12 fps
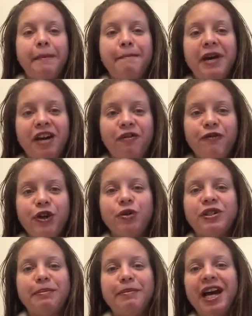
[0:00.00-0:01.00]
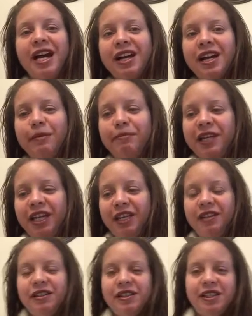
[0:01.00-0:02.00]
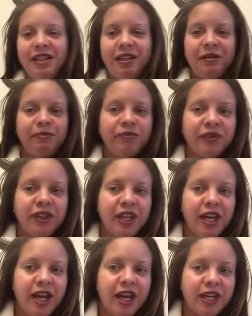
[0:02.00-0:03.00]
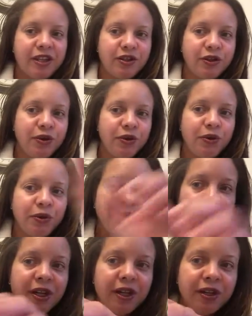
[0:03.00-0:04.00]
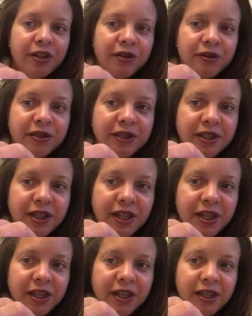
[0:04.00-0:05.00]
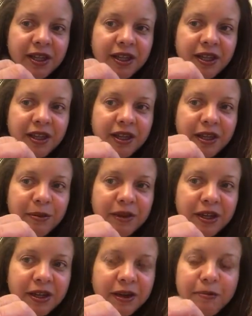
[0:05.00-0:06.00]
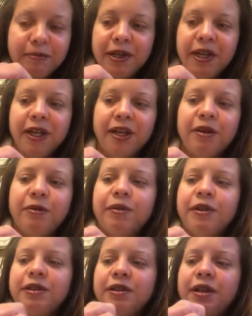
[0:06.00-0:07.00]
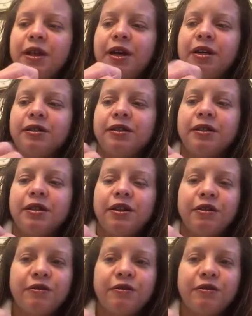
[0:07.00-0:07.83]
But, folks, my company, see, ISO, you'll see the name of the company. Where is it out?